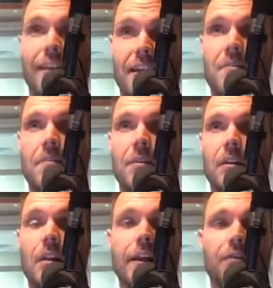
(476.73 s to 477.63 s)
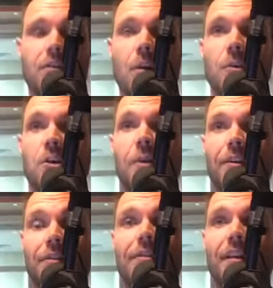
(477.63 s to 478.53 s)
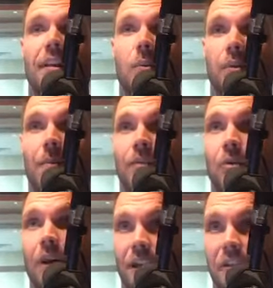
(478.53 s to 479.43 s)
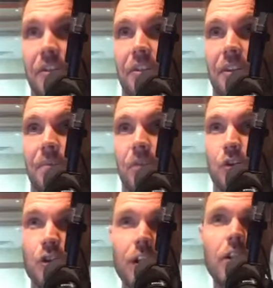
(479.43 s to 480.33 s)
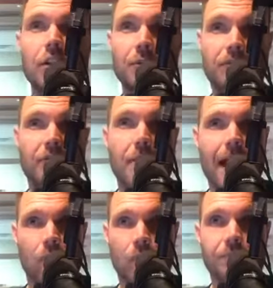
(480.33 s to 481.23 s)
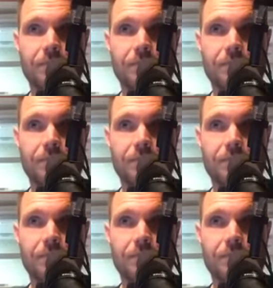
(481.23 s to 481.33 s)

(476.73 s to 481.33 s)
them like someone who isn't dealing with mental health, you're going to lose the battle.